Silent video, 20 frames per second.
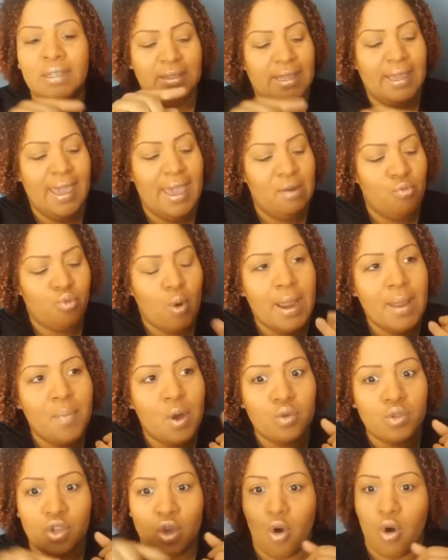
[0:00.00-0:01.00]
They had
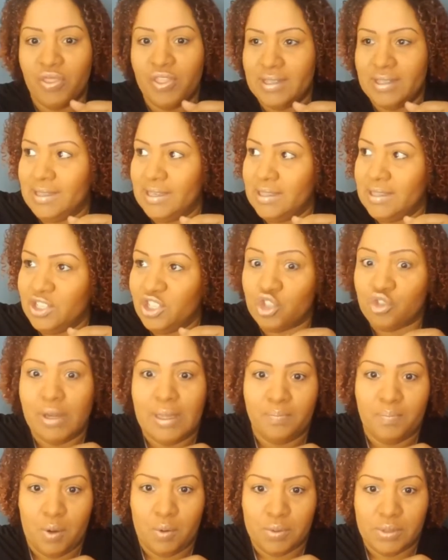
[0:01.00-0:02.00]
rainbows on the, the, the
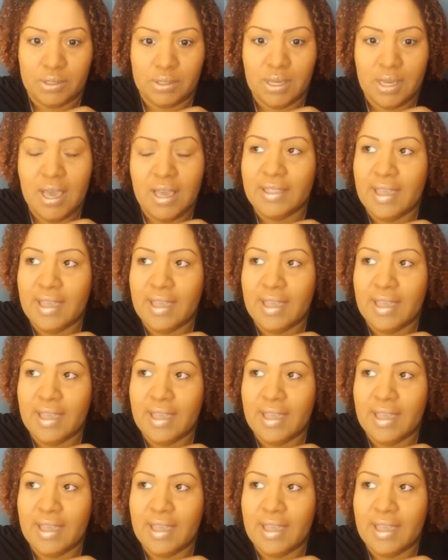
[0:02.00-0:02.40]
street post.